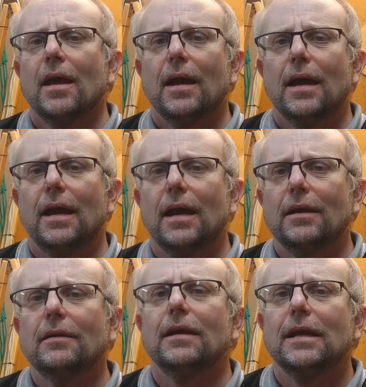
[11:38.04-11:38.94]

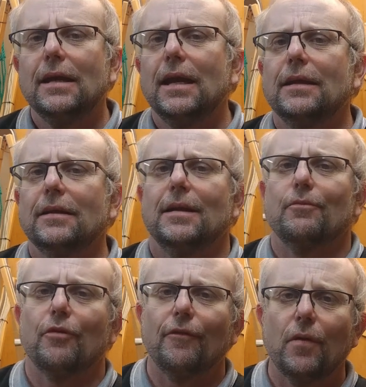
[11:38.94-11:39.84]
and he ended up
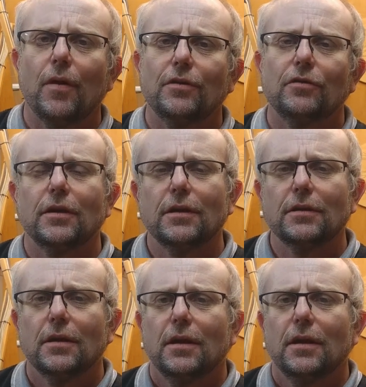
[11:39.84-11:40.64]
revising it